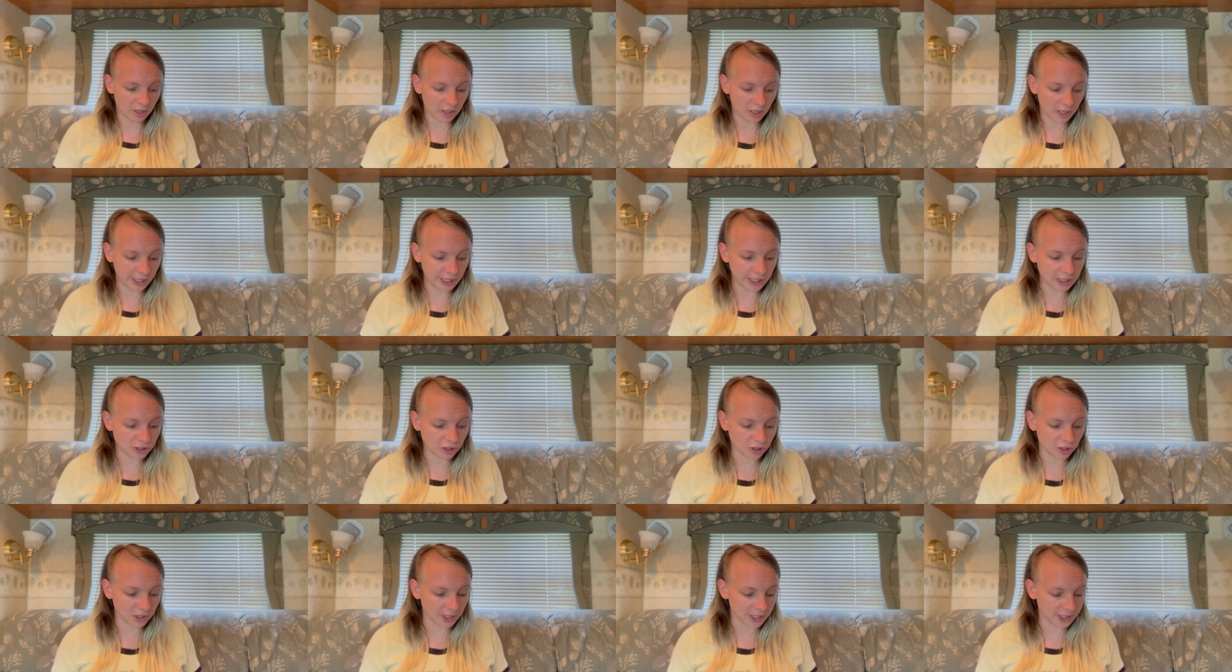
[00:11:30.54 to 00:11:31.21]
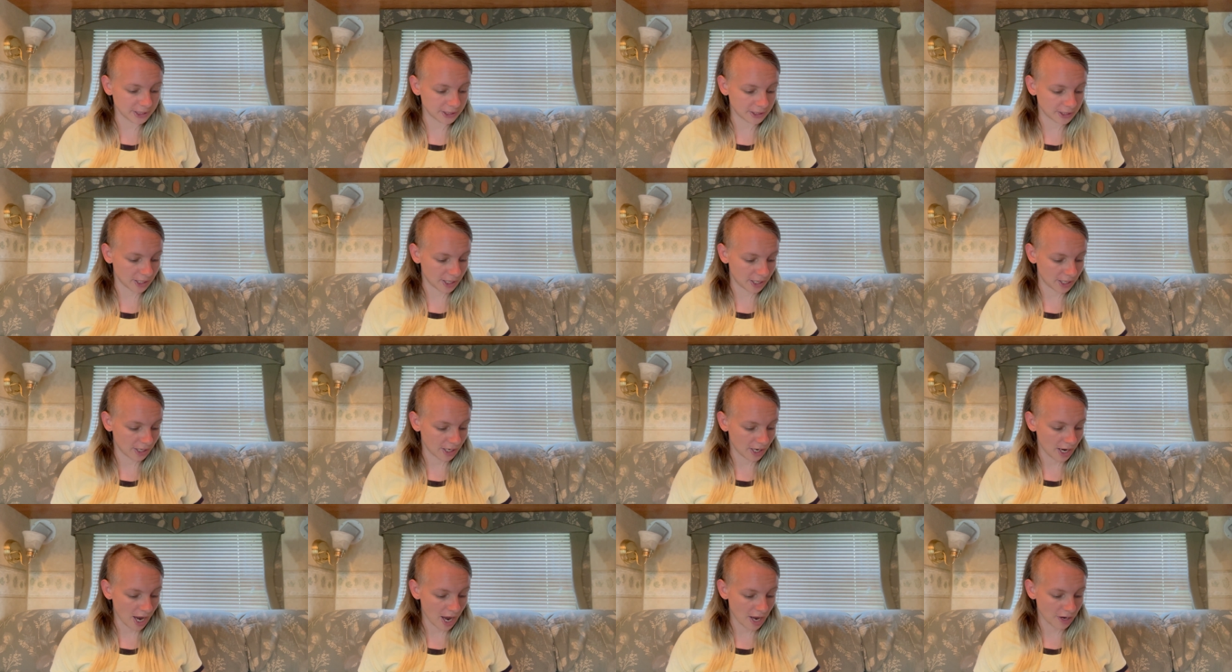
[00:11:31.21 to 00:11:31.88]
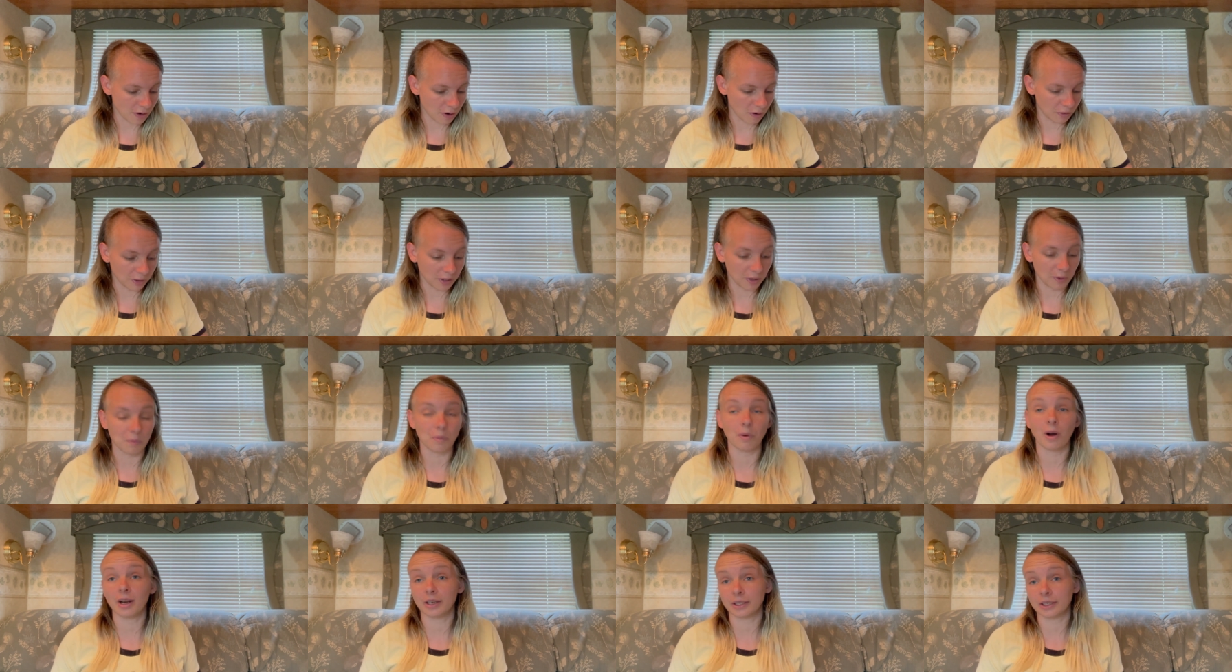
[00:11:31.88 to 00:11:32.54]
each listing had only
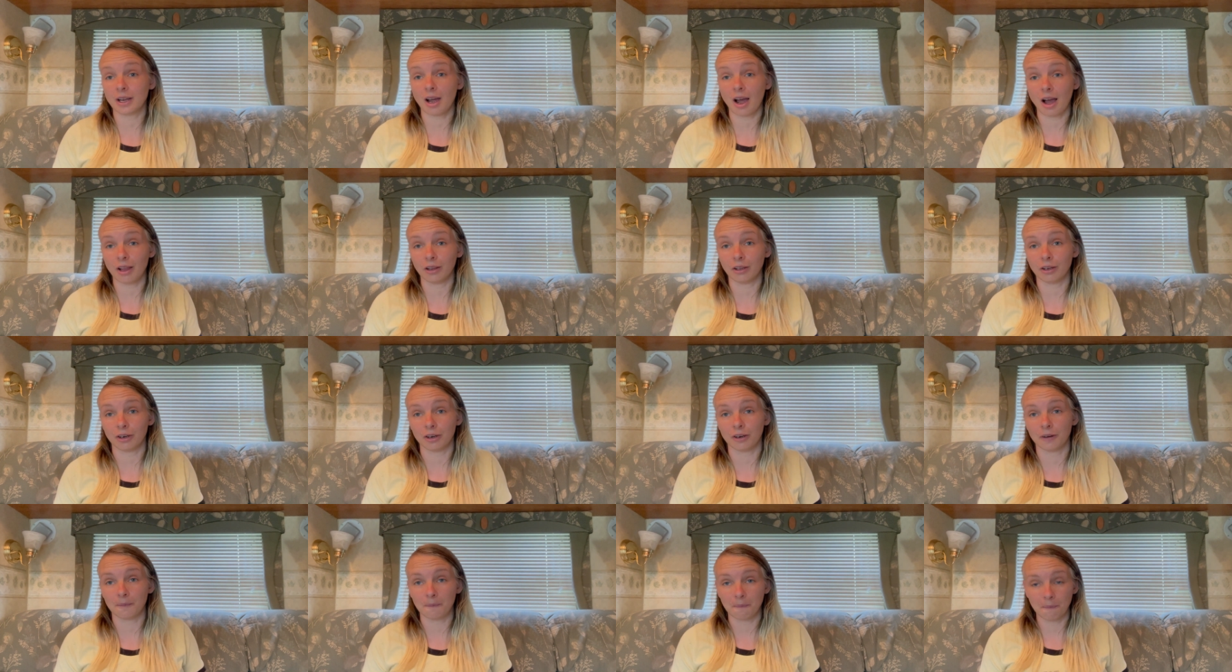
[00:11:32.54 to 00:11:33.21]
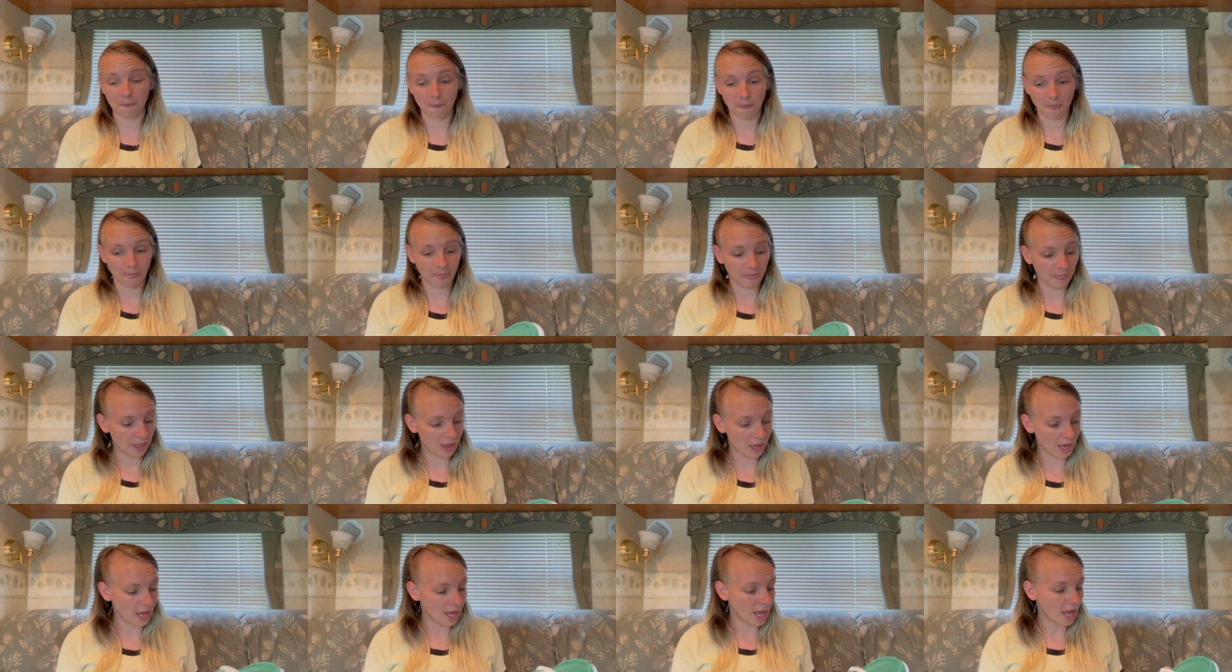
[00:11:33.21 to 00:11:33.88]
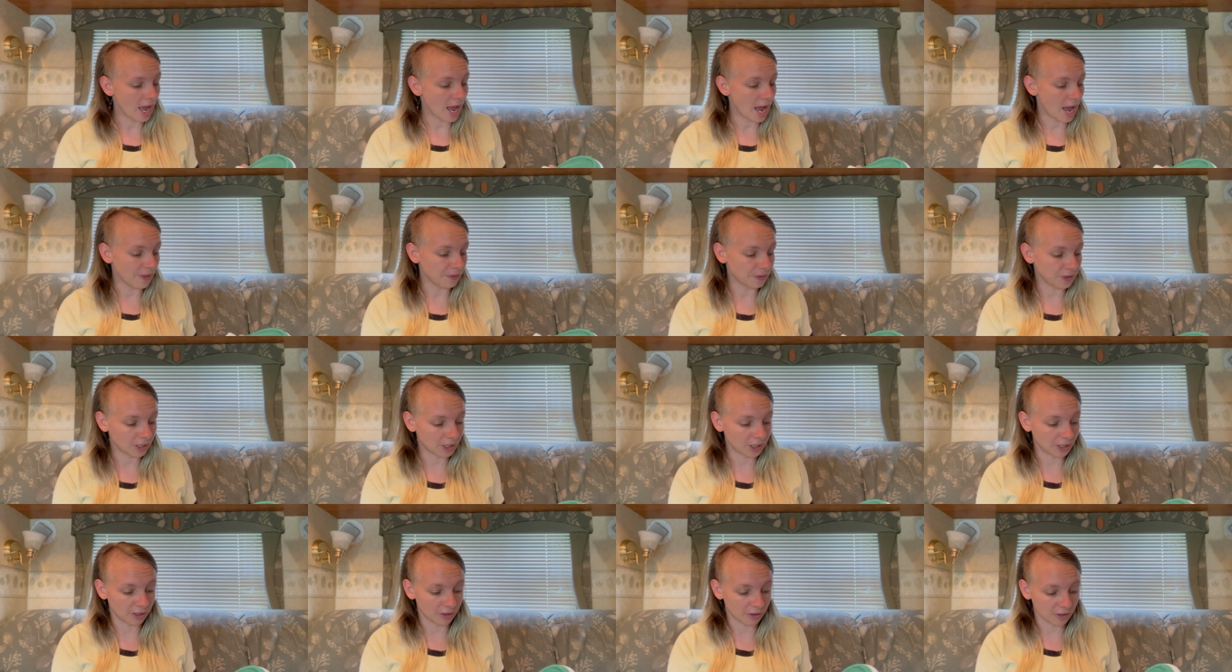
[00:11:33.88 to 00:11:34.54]
one color at the
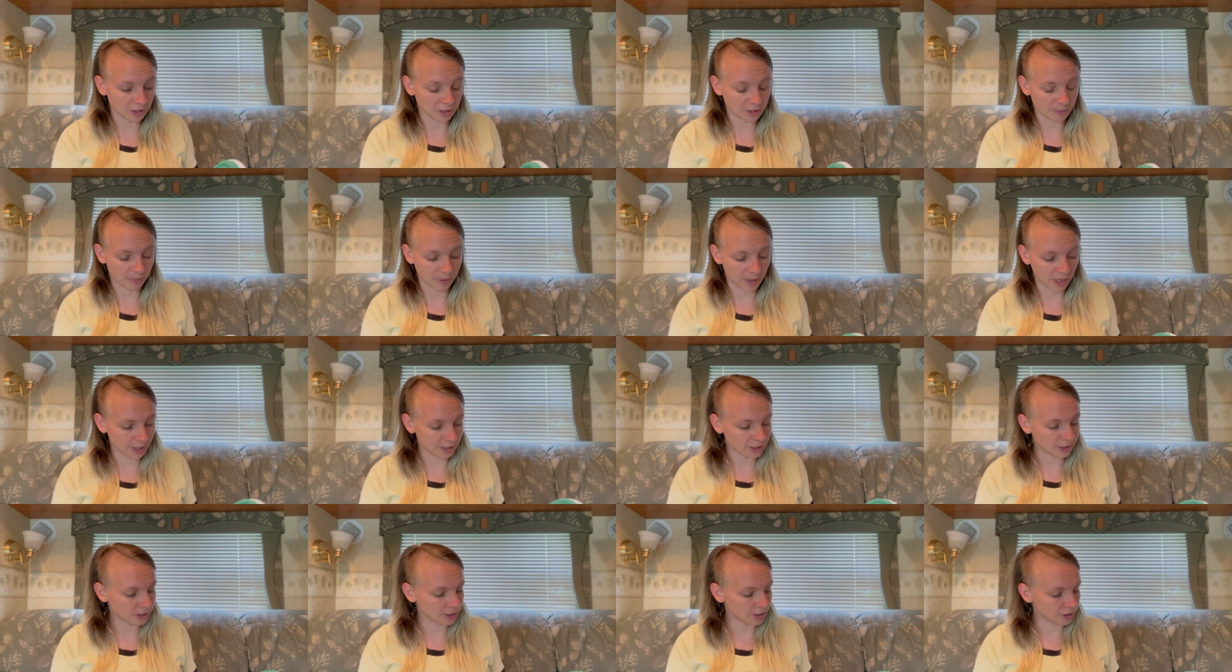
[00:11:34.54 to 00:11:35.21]
clearance price.